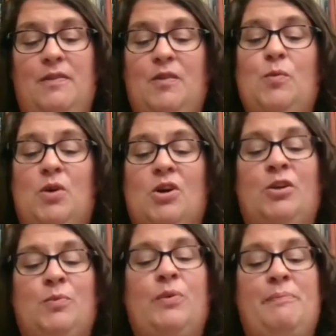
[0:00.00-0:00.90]
the
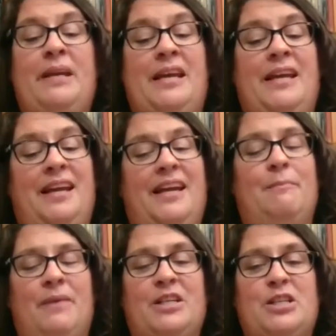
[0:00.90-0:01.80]
world would be in a
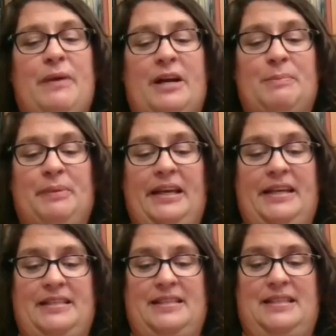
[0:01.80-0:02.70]
much better
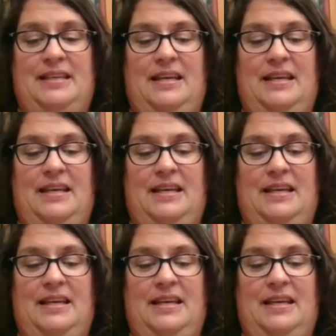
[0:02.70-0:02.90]
place.